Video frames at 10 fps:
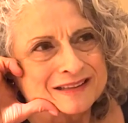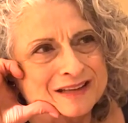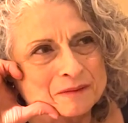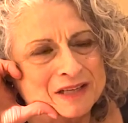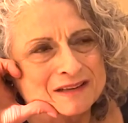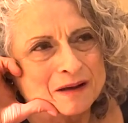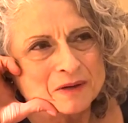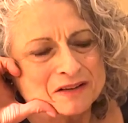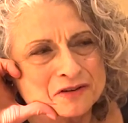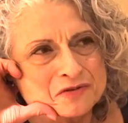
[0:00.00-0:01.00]
I mean, I'm
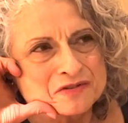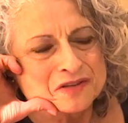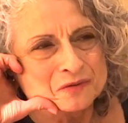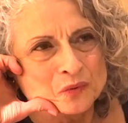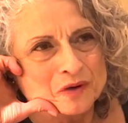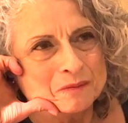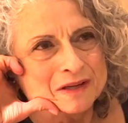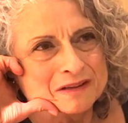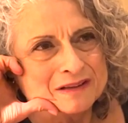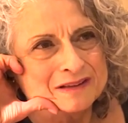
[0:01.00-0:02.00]
not interested in
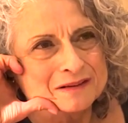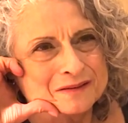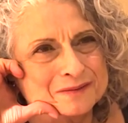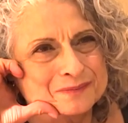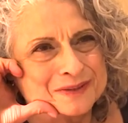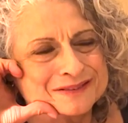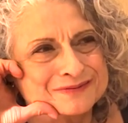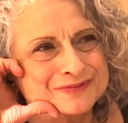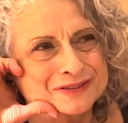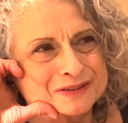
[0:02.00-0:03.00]
women, but
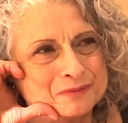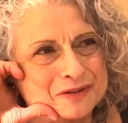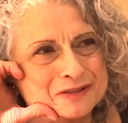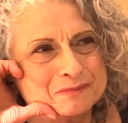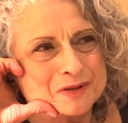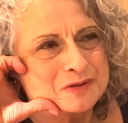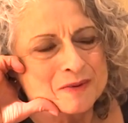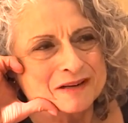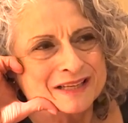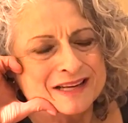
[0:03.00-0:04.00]
for some reason, most
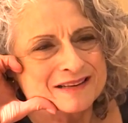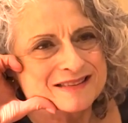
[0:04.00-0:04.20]
men I can't